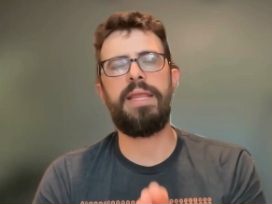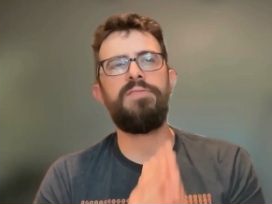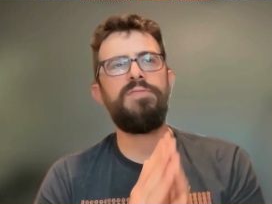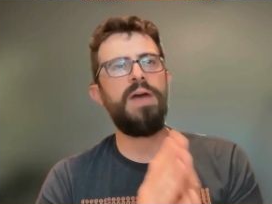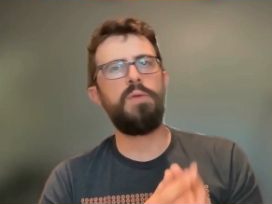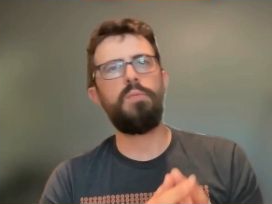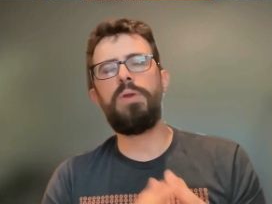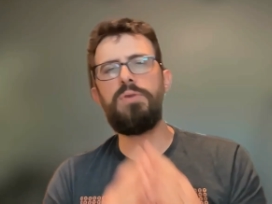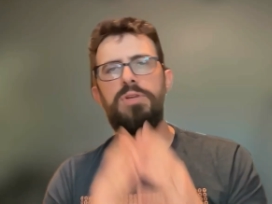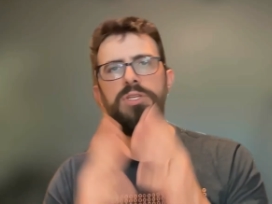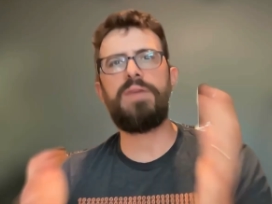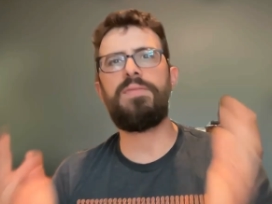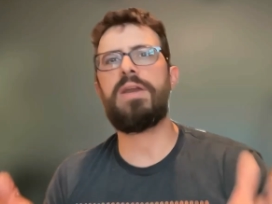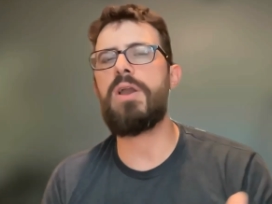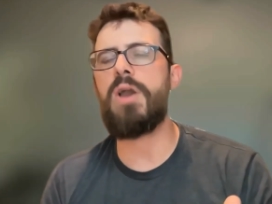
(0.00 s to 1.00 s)
In fact, we were
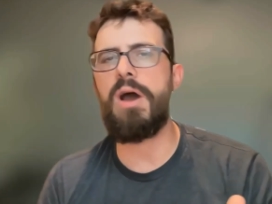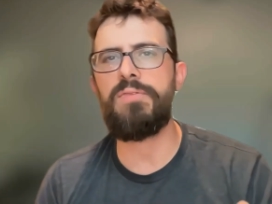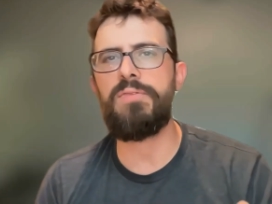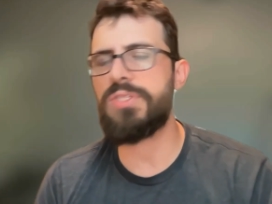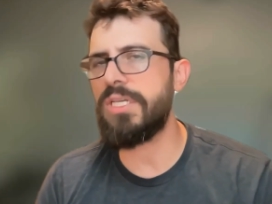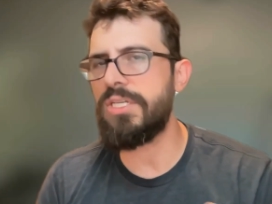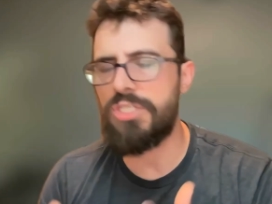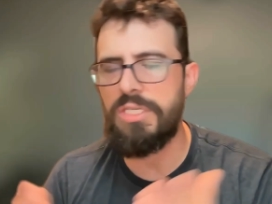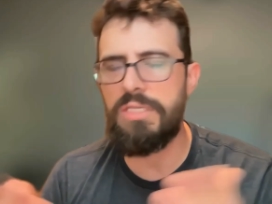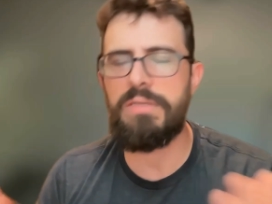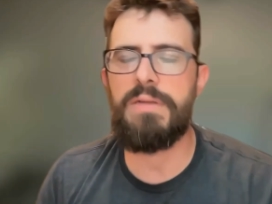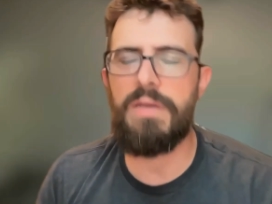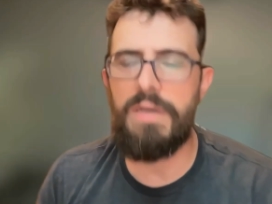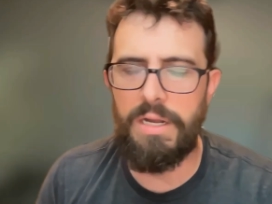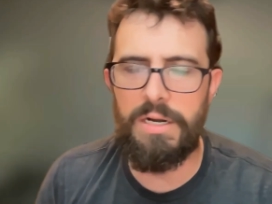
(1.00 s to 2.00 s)
just having a
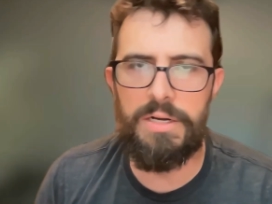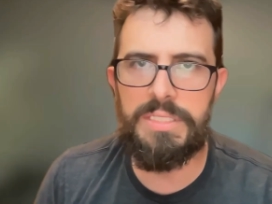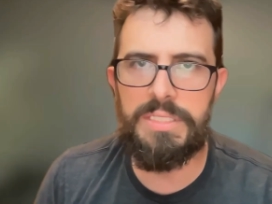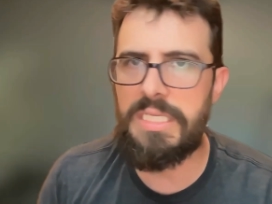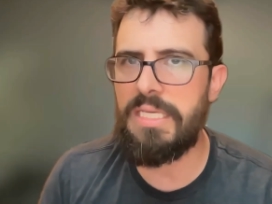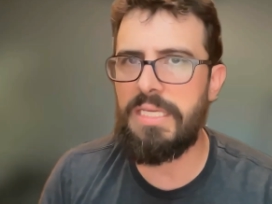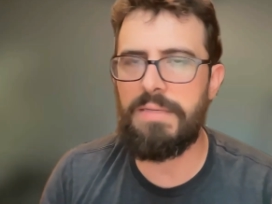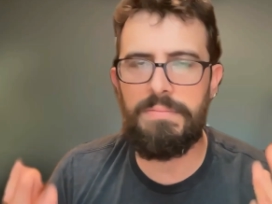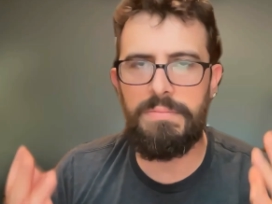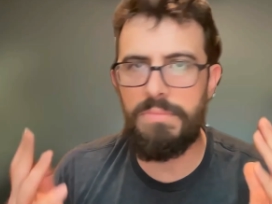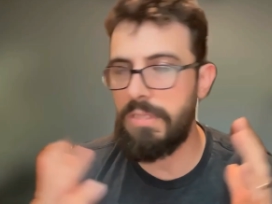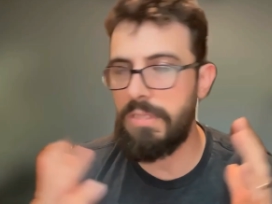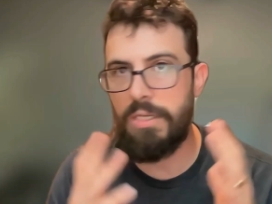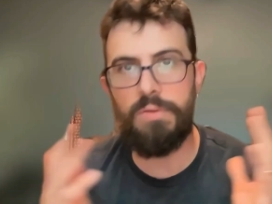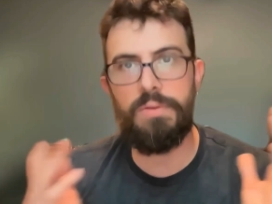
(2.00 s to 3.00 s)
conversation on our team
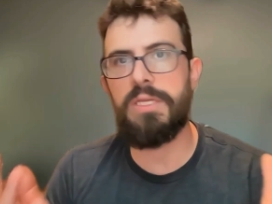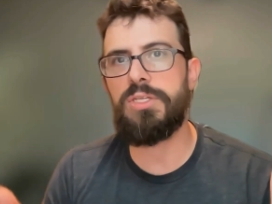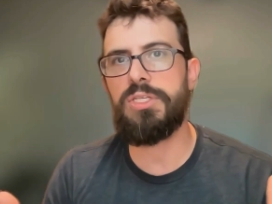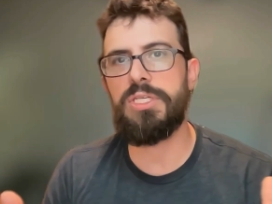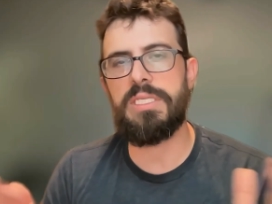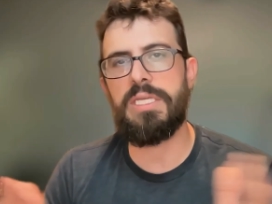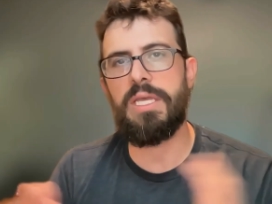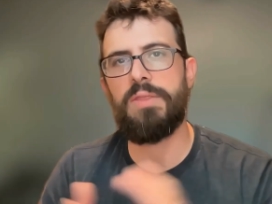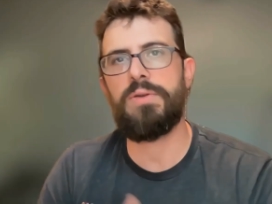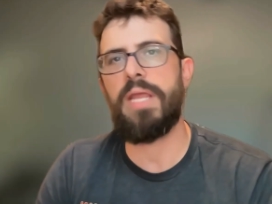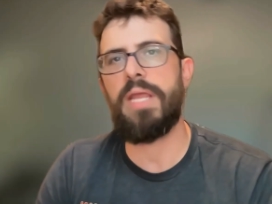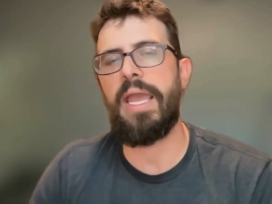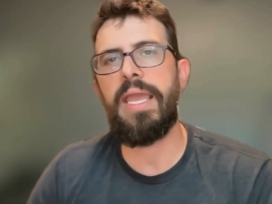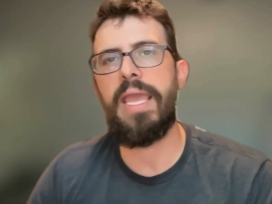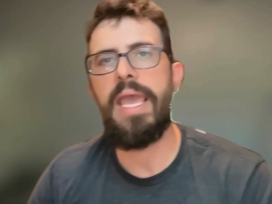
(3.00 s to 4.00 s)
literally just the other
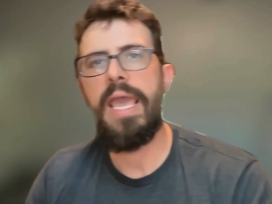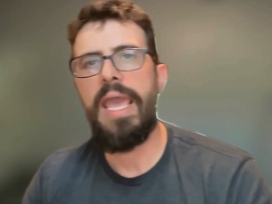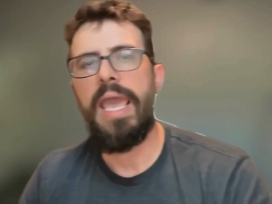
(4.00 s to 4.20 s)
day,